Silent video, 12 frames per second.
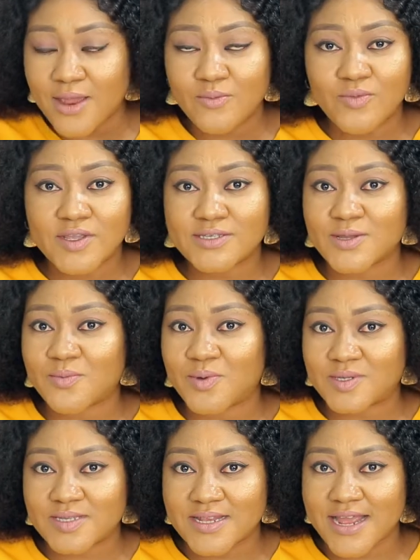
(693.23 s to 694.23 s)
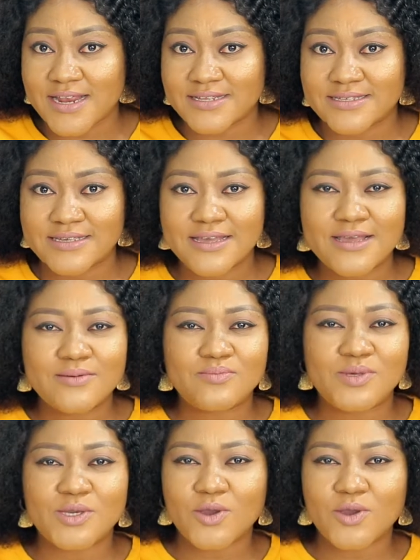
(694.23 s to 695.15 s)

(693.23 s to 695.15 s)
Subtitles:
Bring some personality. Be